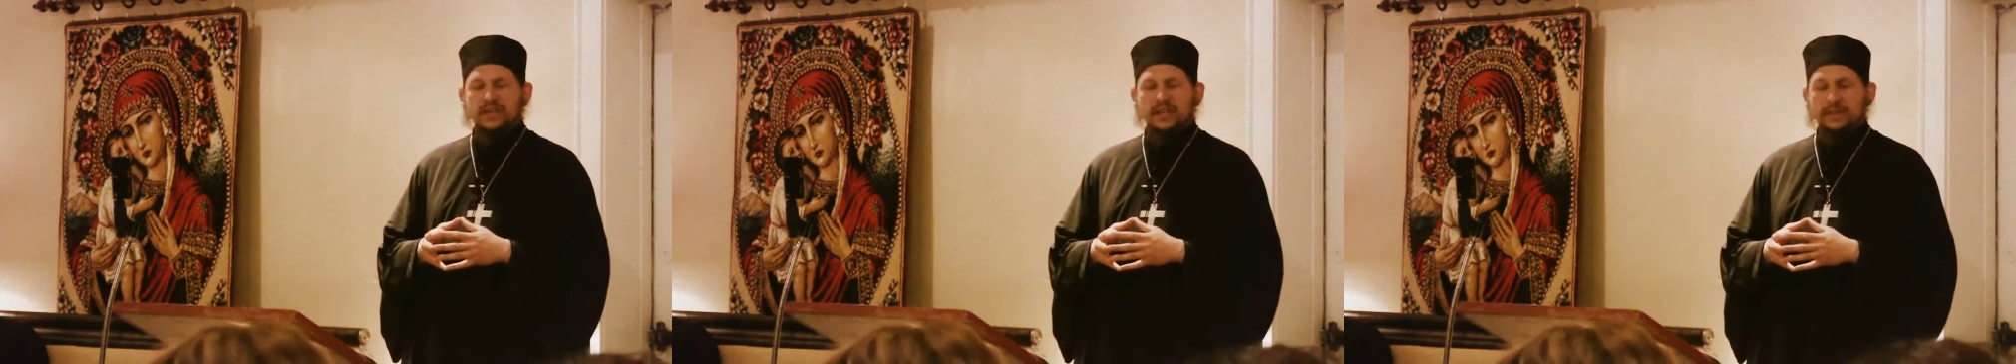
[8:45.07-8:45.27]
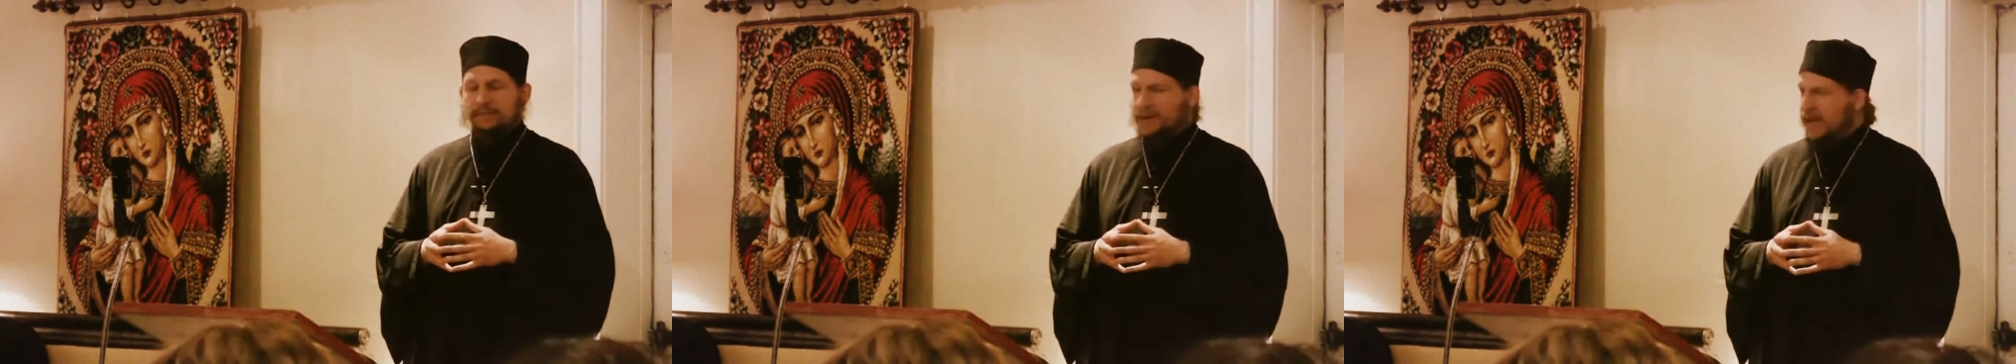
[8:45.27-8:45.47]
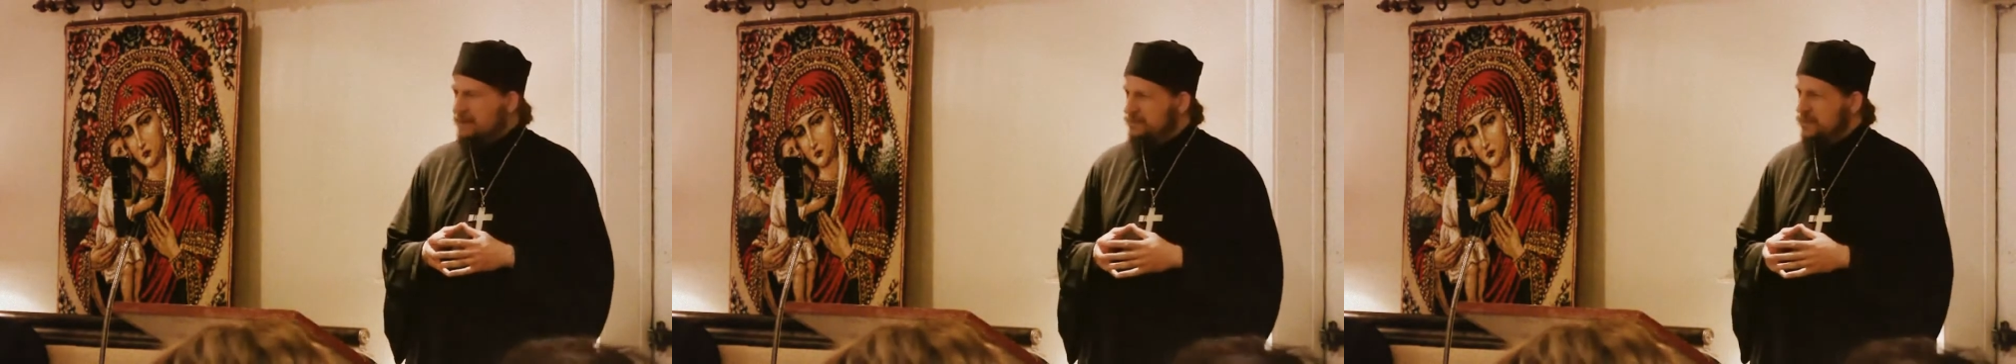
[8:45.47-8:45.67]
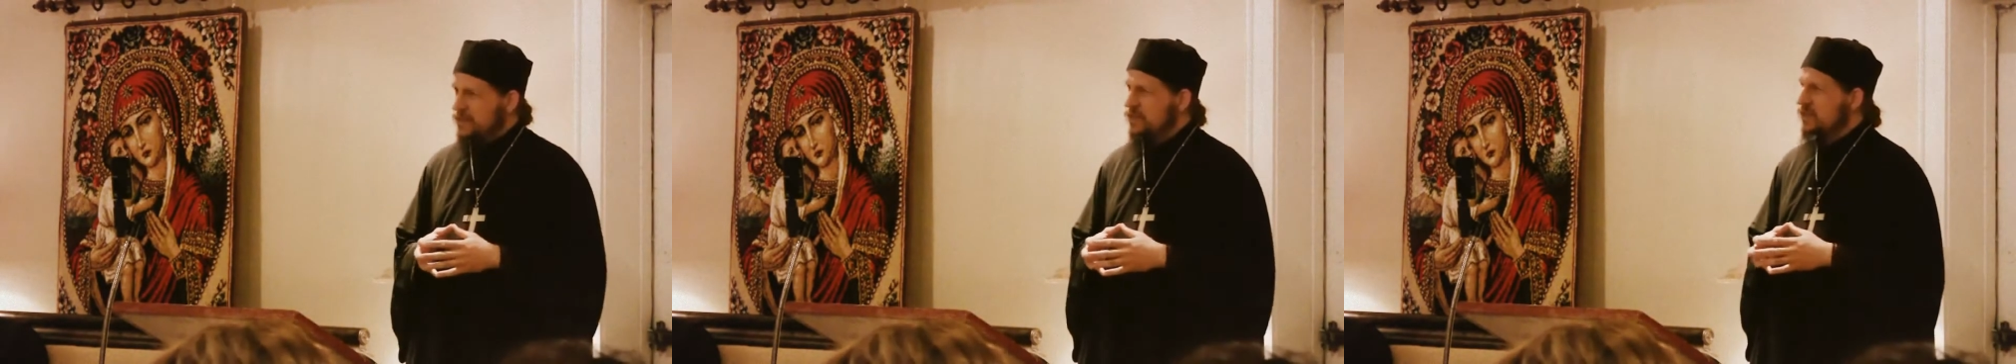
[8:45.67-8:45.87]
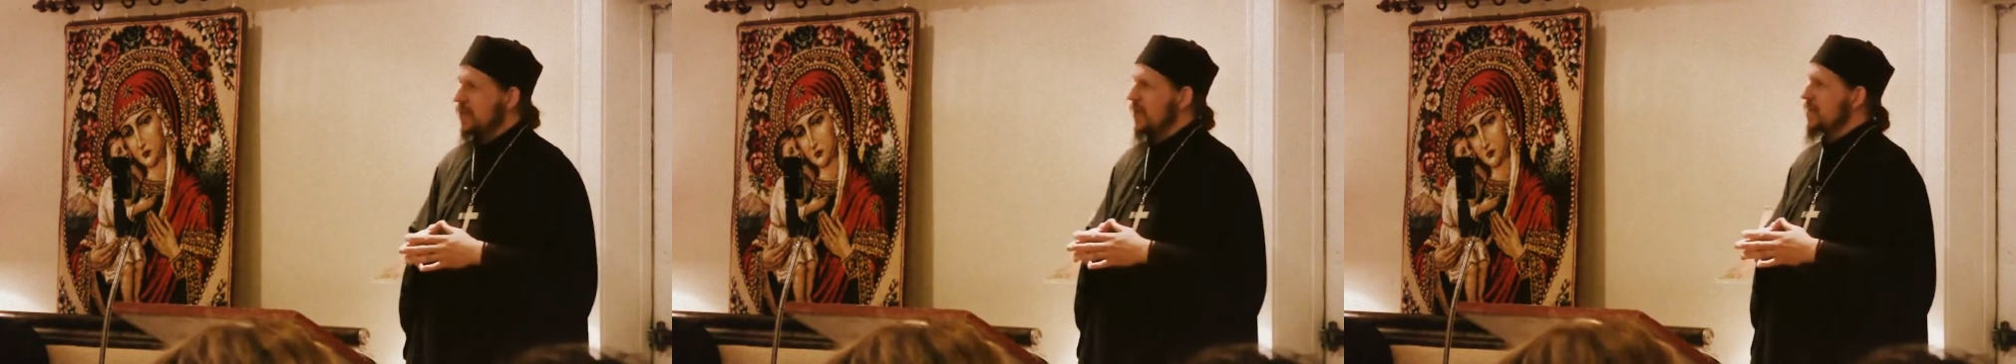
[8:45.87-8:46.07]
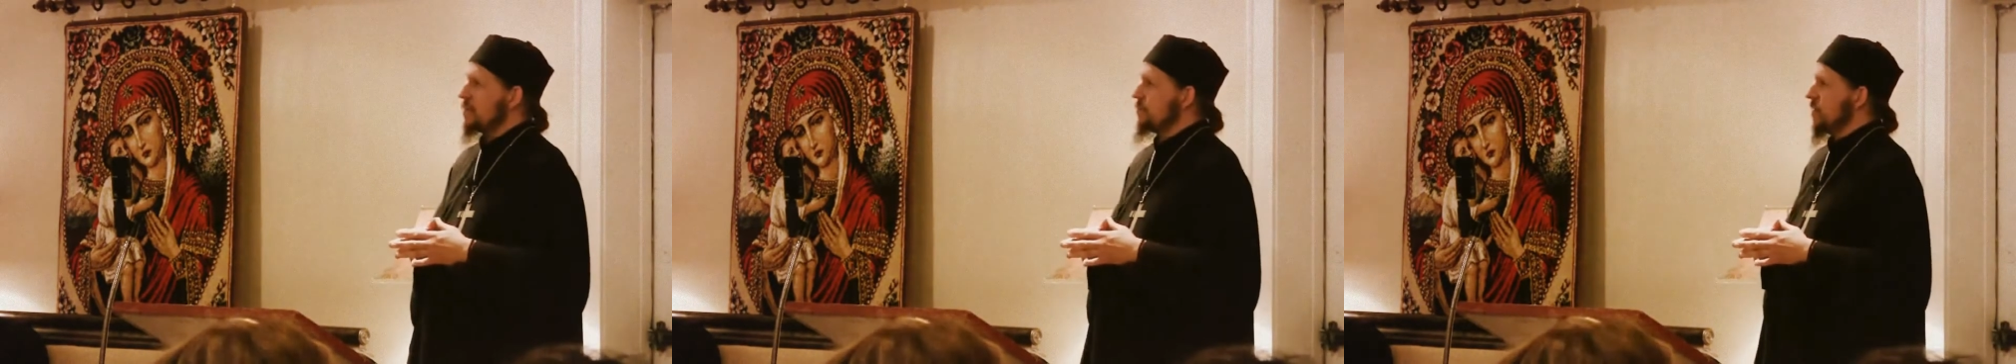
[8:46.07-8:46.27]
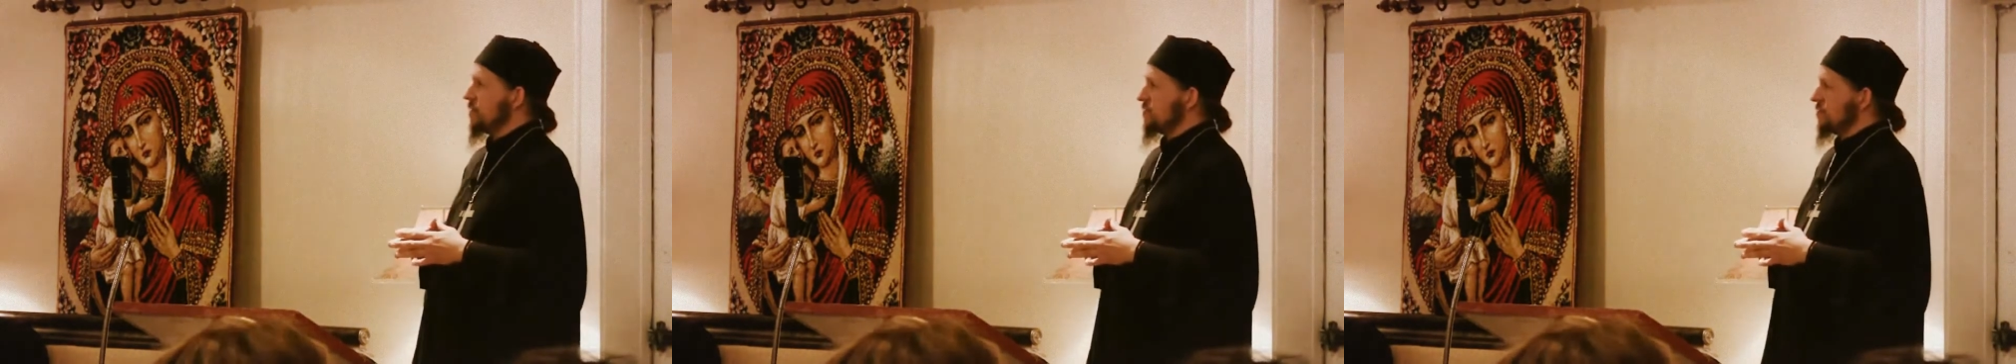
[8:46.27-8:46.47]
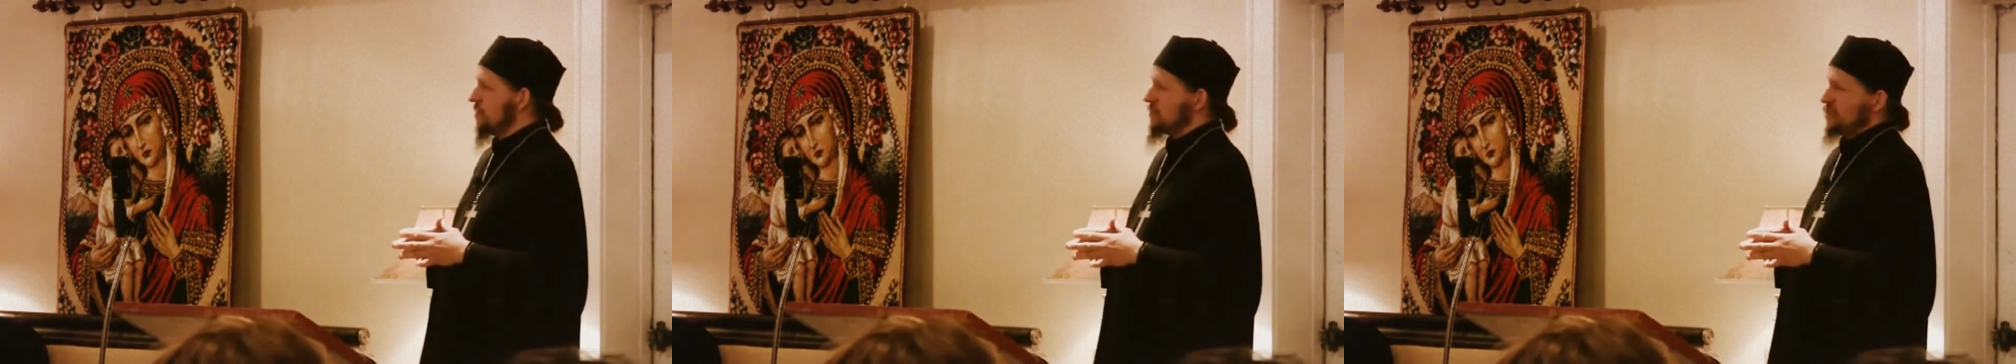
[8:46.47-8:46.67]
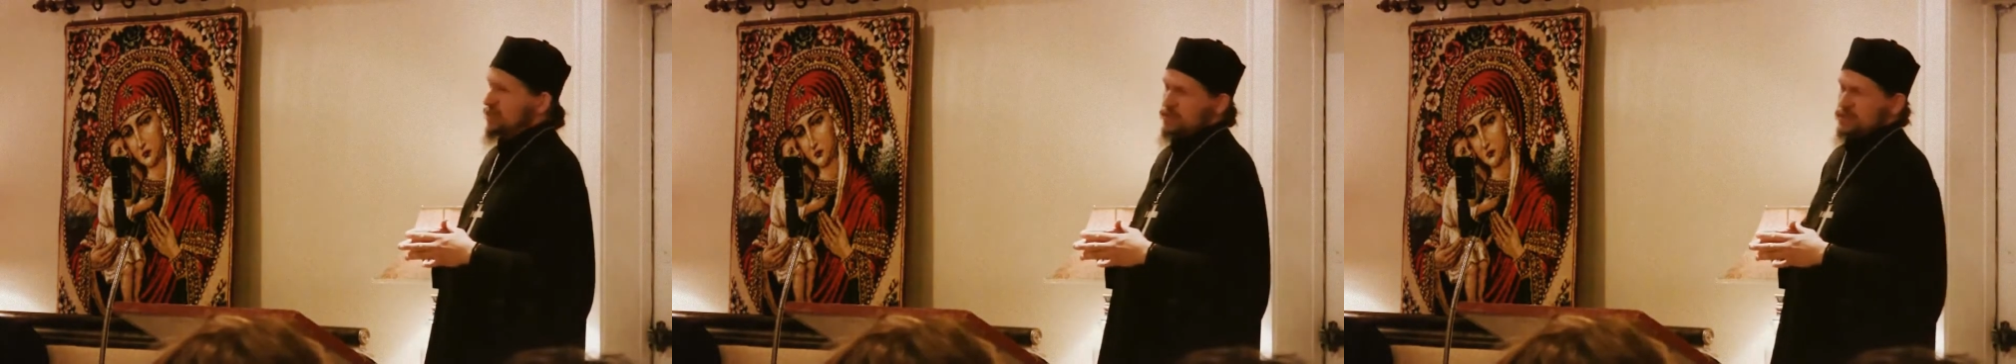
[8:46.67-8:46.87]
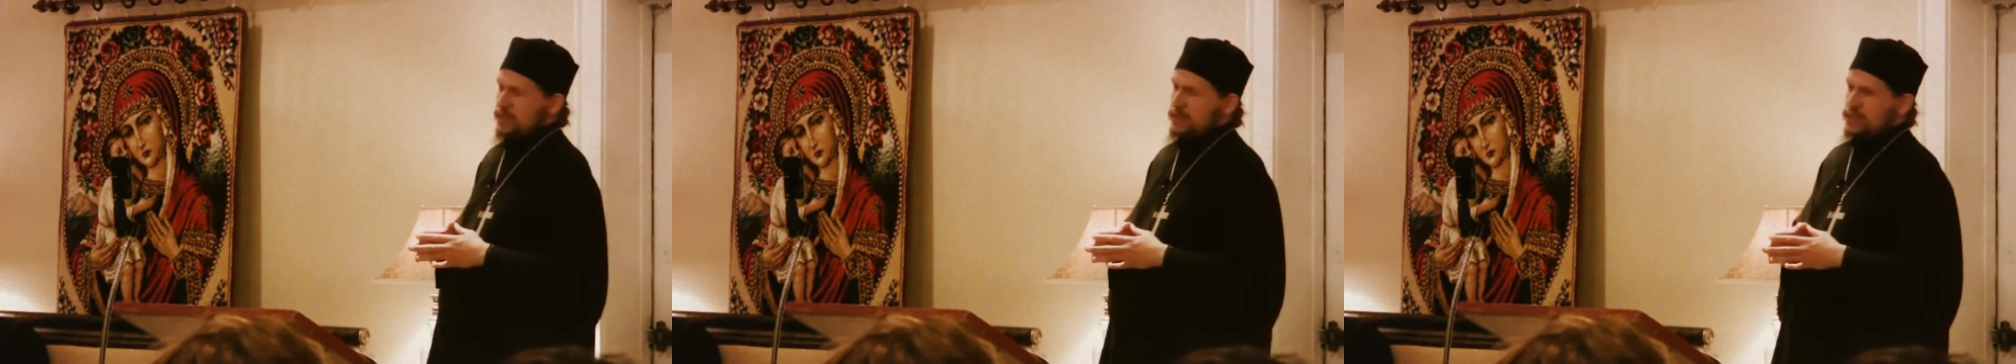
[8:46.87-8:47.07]
John the Baptist, and the monastery of
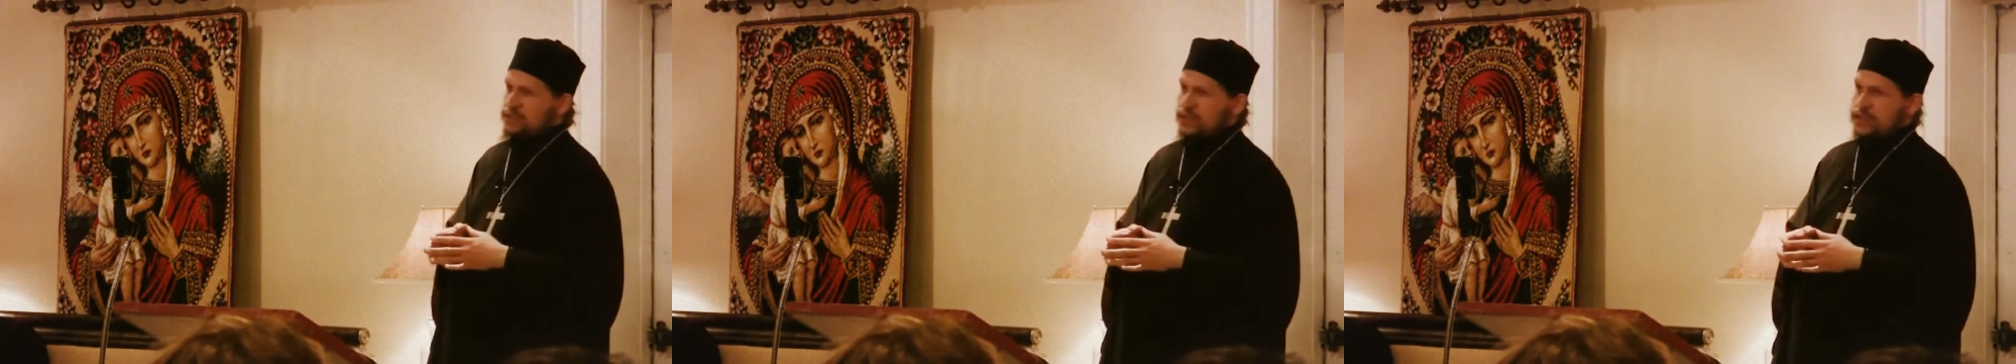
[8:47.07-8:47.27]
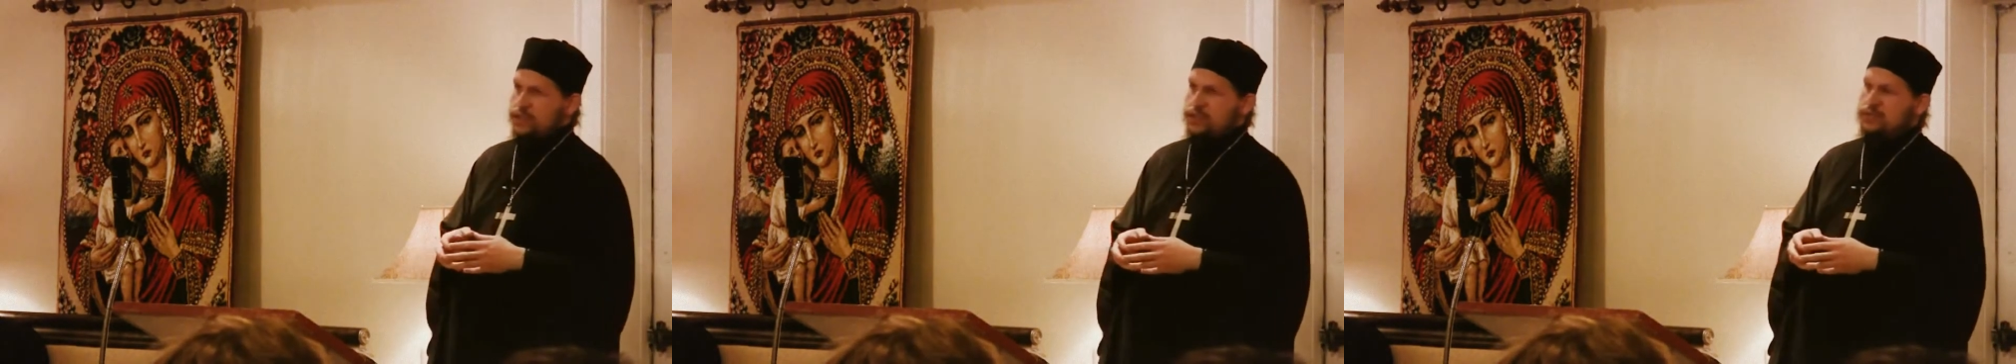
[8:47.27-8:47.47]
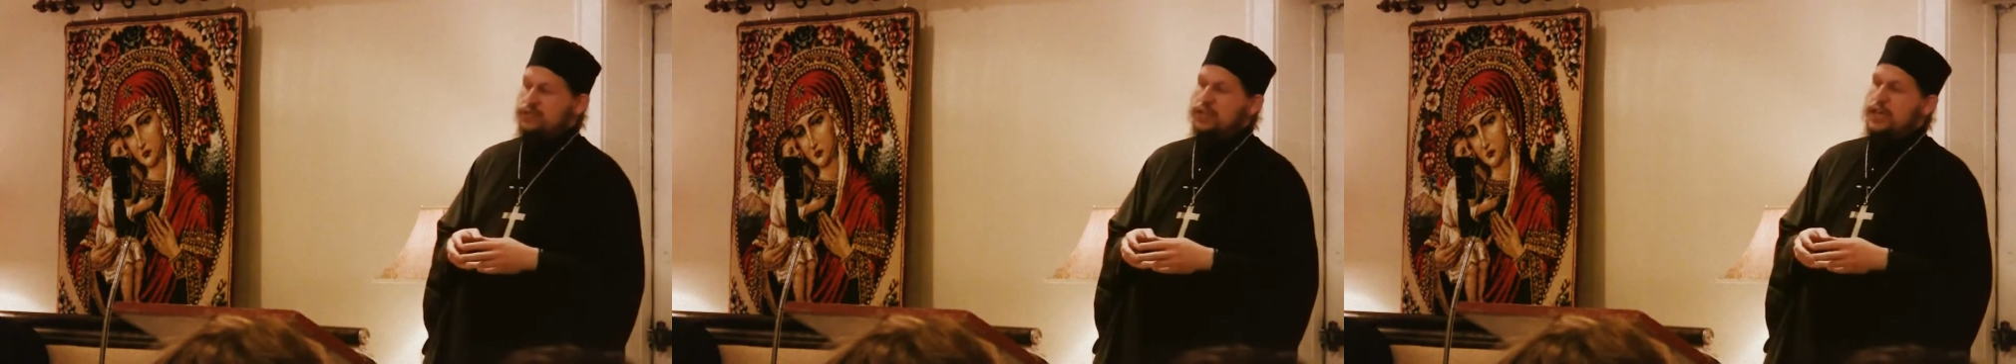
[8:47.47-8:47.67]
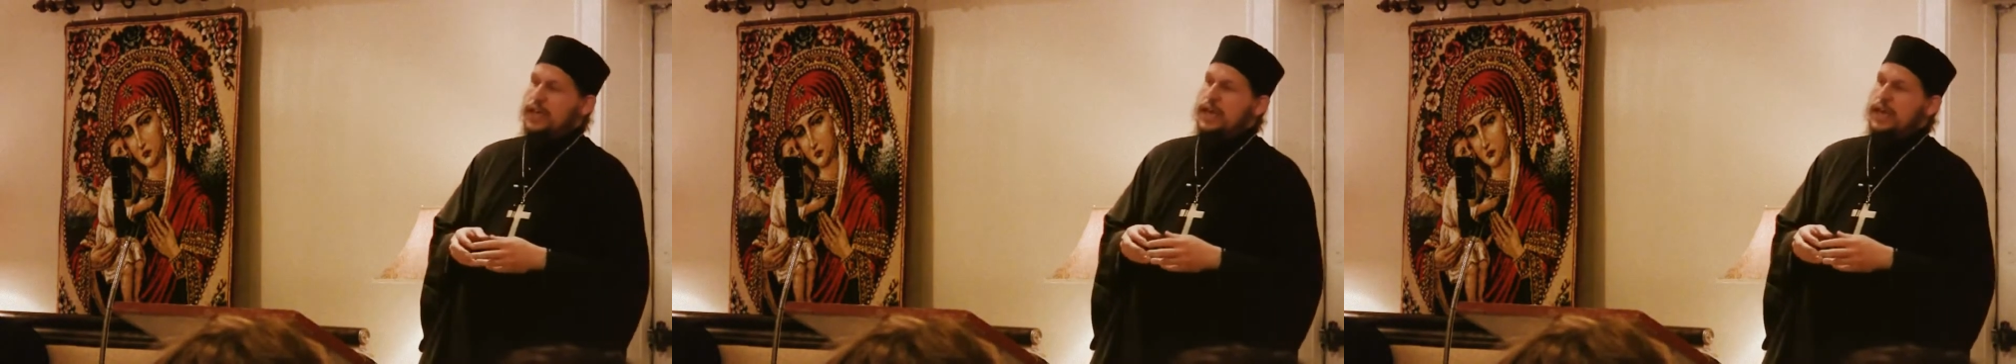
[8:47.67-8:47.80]
St. Saint Arsenios.